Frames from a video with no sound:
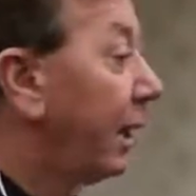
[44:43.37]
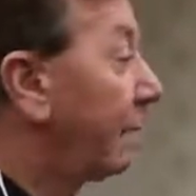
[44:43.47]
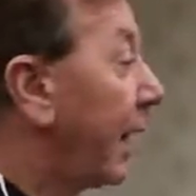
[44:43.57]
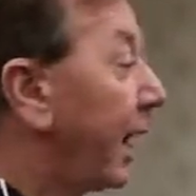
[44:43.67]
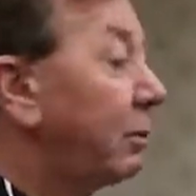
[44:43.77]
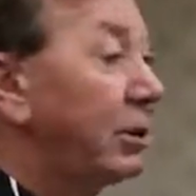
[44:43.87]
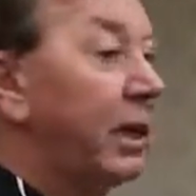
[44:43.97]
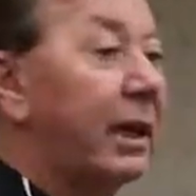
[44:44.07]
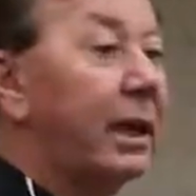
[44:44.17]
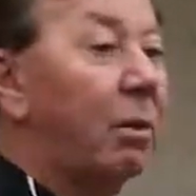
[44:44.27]
But I will
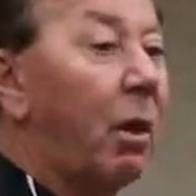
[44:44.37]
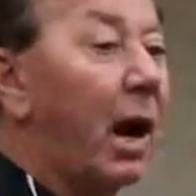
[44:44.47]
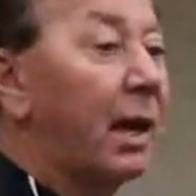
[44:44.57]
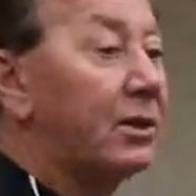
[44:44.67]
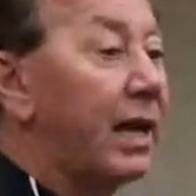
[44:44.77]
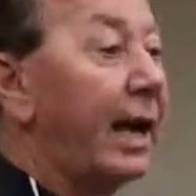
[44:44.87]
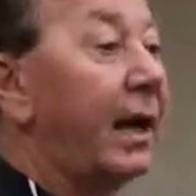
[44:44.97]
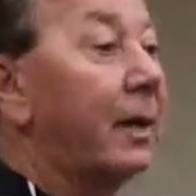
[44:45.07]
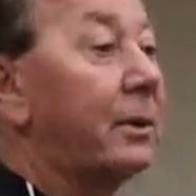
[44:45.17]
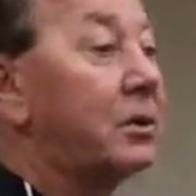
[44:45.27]
tell you what,
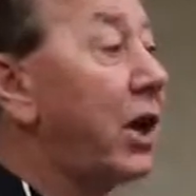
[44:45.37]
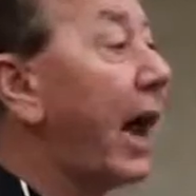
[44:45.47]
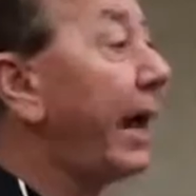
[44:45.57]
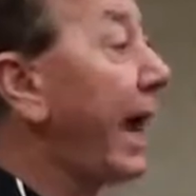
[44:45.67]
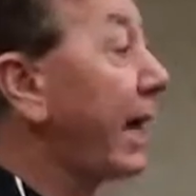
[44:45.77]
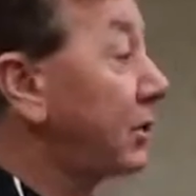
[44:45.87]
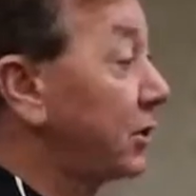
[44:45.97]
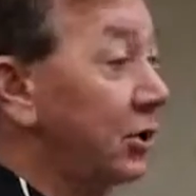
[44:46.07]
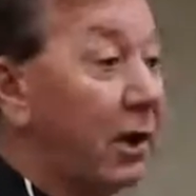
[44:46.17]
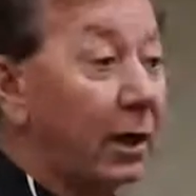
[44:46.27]
saddle up a jackass
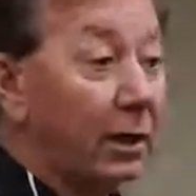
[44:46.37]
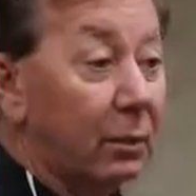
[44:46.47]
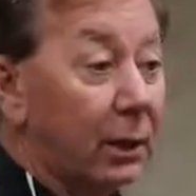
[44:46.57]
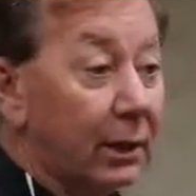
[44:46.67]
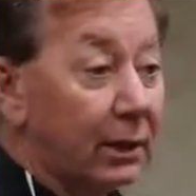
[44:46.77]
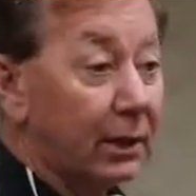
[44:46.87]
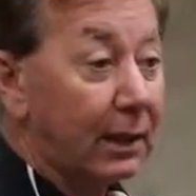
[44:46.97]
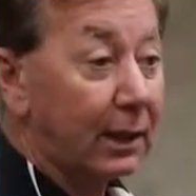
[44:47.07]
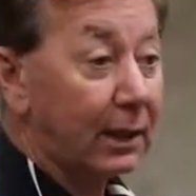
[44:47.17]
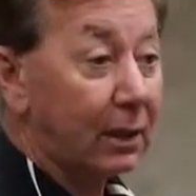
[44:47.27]
and you're not going to win the
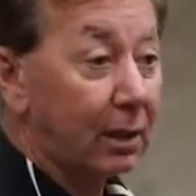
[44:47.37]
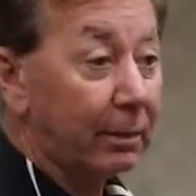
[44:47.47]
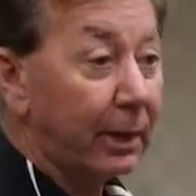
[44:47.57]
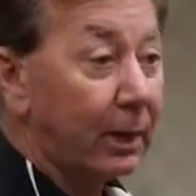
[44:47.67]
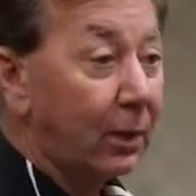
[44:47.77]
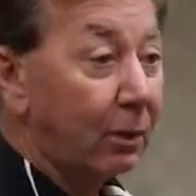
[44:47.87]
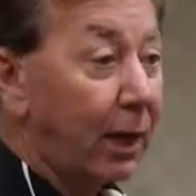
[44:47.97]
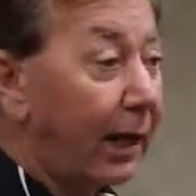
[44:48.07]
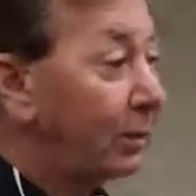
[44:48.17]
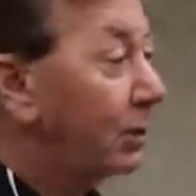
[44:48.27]
Kentucky Derby, right?